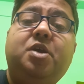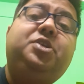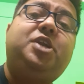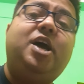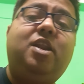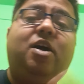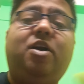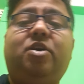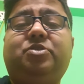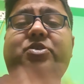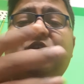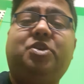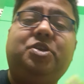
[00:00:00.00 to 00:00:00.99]
Tell her
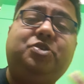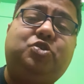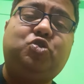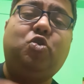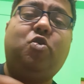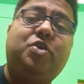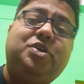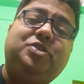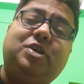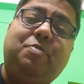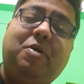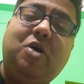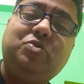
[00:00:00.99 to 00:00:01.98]
certain stories
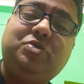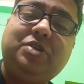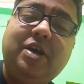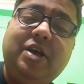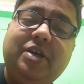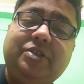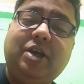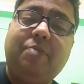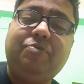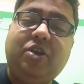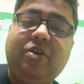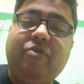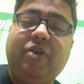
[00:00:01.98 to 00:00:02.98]
about
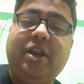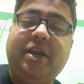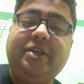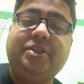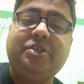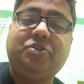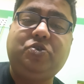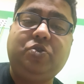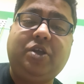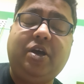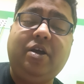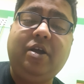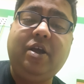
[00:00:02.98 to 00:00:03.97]
something related to
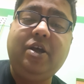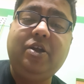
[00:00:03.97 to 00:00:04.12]
the